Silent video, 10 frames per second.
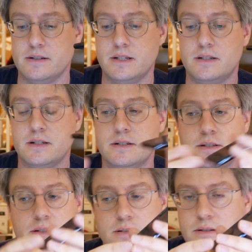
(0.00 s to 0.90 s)
This
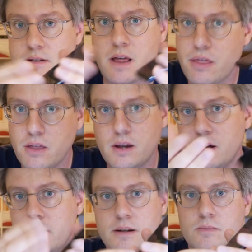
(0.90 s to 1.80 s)
is nothing
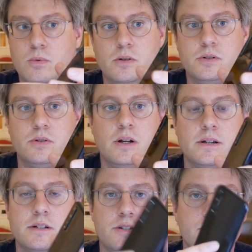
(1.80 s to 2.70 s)
I want to
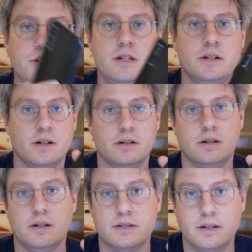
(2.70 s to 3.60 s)
like to see in a
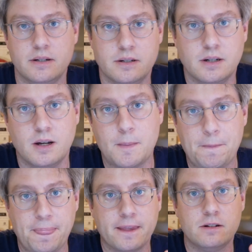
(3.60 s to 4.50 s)

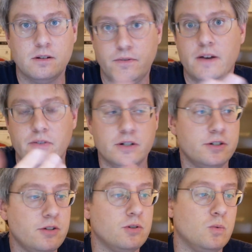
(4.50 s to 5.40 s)

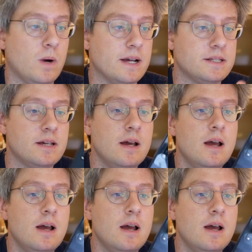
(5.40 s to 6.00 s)
500 euro device.